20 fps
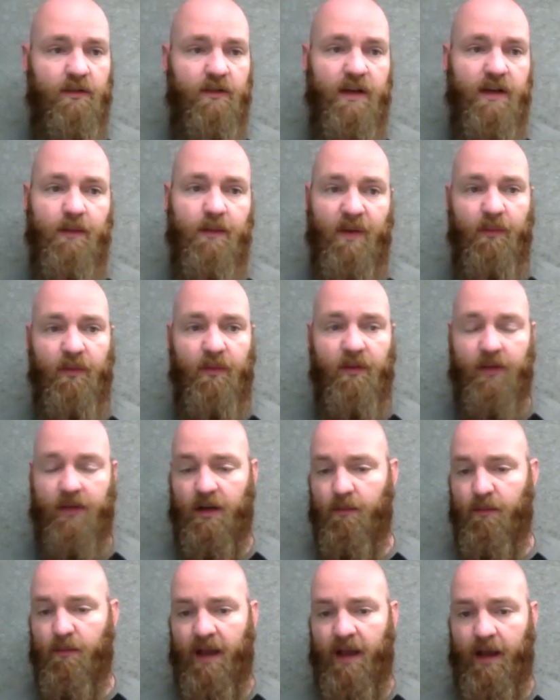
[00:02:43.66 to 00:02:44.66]
need people to
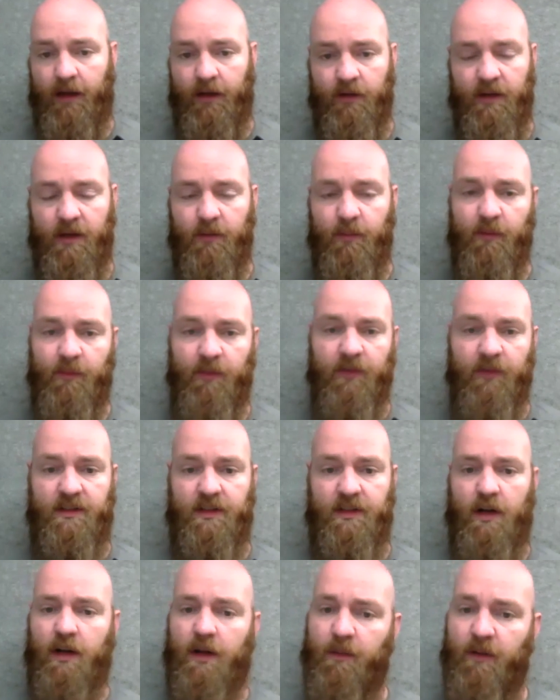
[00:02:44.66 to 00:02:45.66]
come back. You need people to
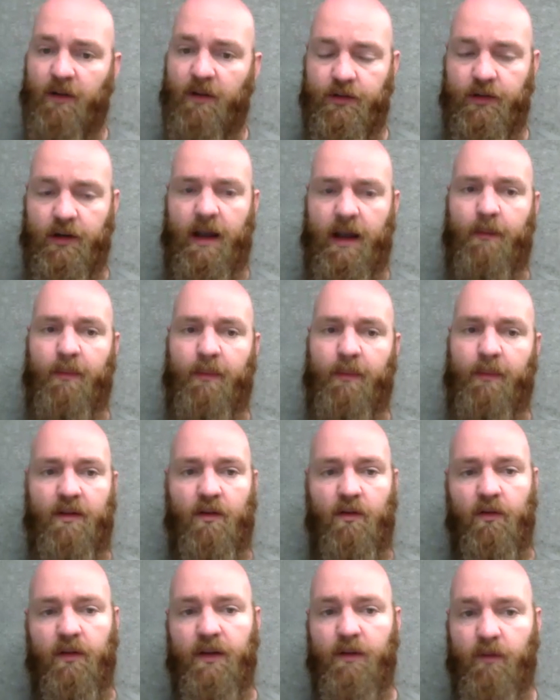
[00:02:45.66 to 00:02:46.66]
talk about your app, and the
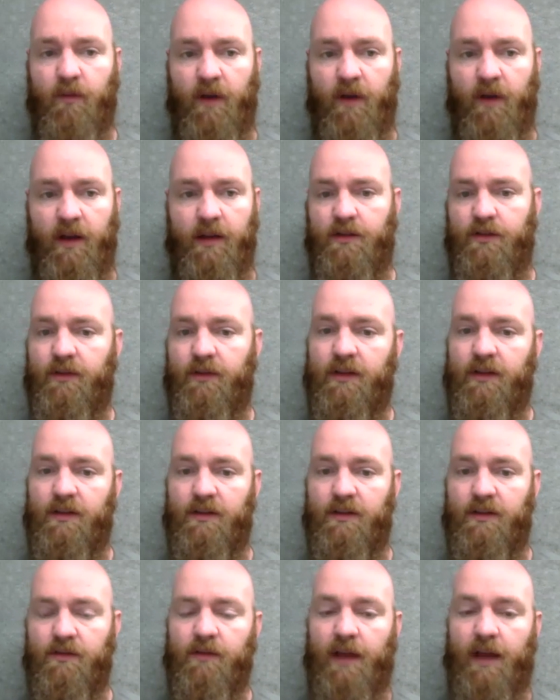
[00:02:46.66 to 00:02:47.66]
only way that you can
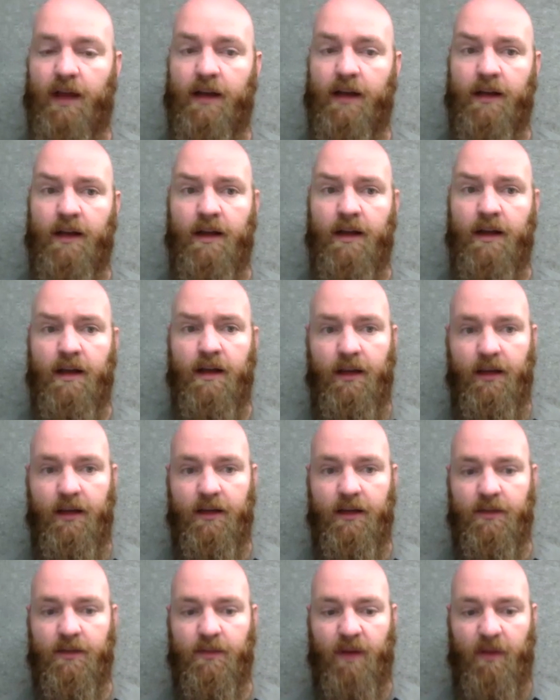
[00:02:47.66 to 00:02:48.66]
do that
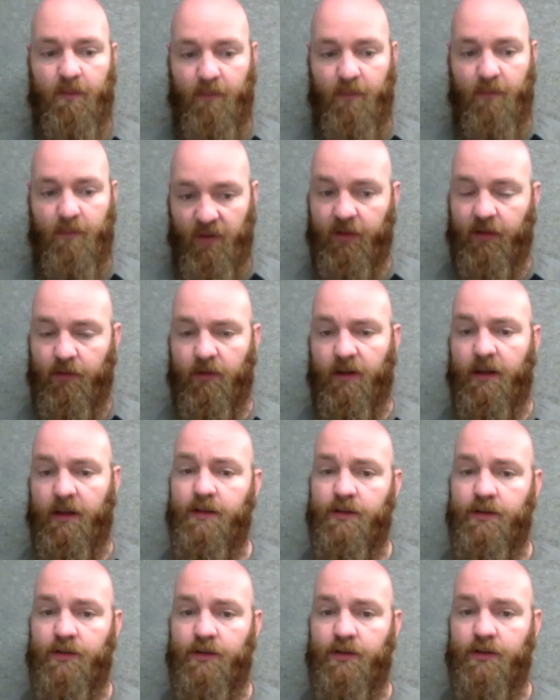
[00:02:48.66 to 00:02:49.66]
is by building a
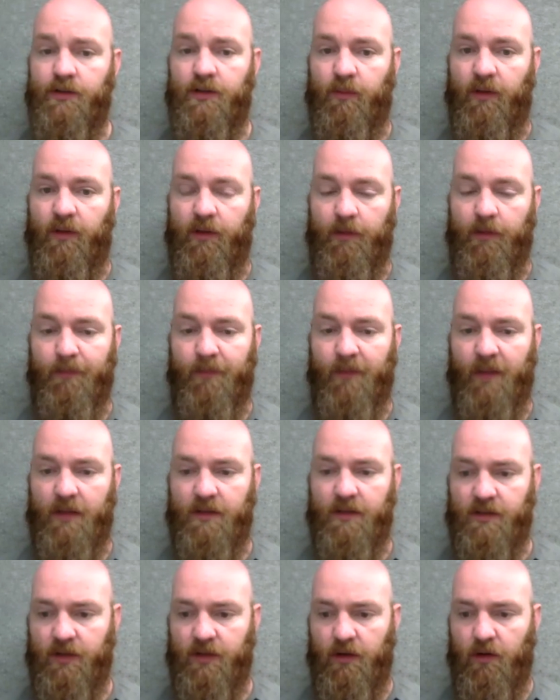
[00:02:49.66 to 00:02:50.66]
relationship with them. And
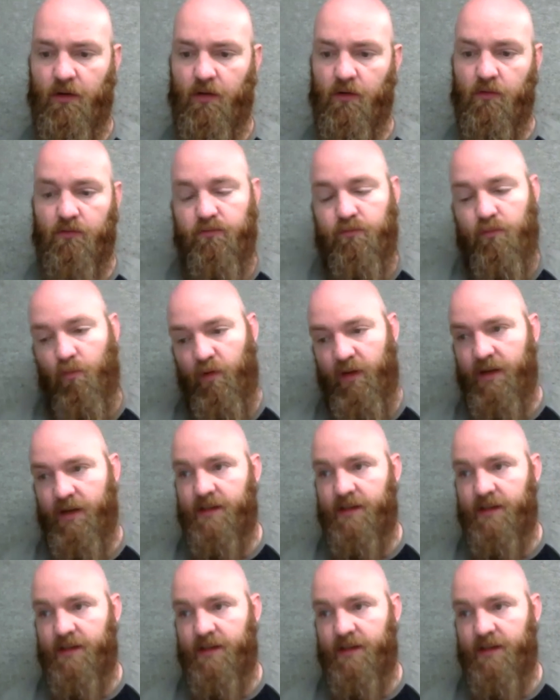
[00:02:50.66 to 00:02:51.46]
so we